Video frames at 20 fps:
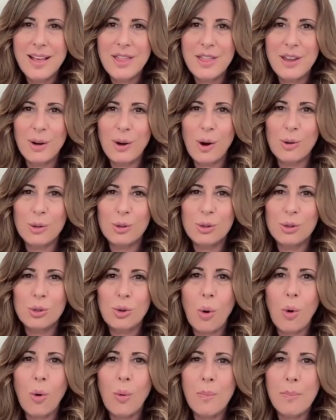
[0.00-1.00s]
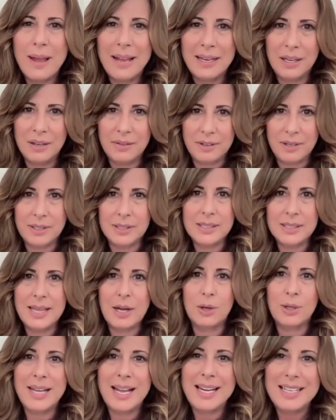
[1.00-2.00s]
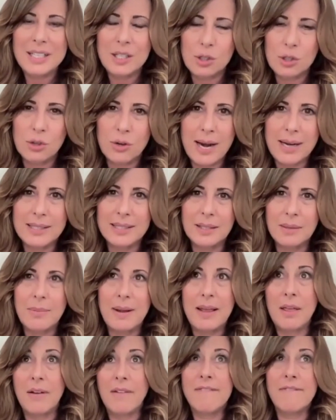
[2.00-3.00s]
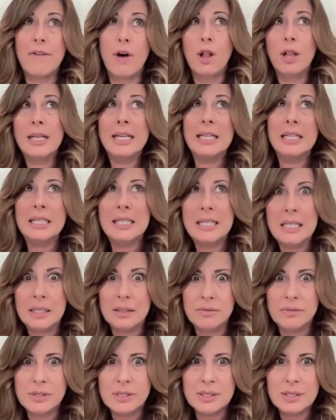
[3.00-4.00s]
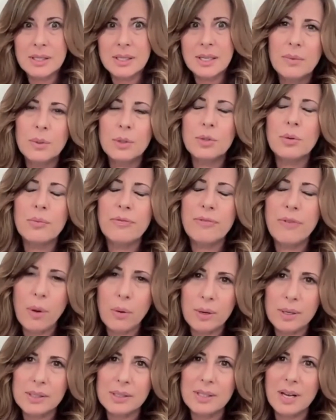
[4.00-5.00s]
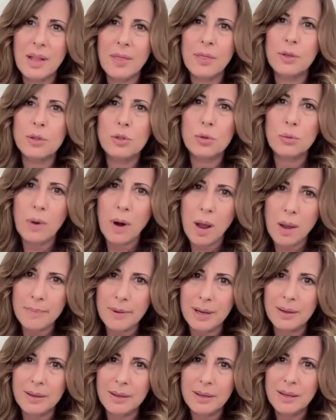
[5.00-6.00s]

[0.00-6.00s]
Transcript: There are so many of us that are getting distracted by the falling leaves. We're so focused on the drama,